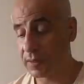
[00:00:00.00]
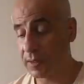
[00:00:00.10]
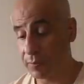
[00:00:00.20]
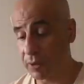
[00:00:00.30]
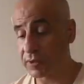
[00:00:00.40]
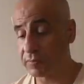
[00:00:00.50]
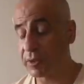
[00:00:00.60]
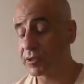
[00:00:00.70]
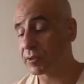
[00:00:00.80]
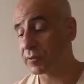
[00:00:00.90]

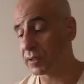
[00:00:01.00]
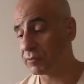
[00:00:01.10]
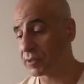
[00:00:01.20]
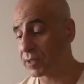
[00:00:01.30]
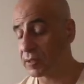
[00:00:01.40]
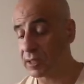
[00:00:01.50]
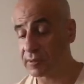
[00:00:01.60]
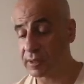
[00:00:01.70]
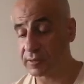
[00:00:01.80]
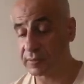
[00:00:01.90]
important person, I would say
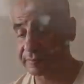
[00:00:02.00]
like that.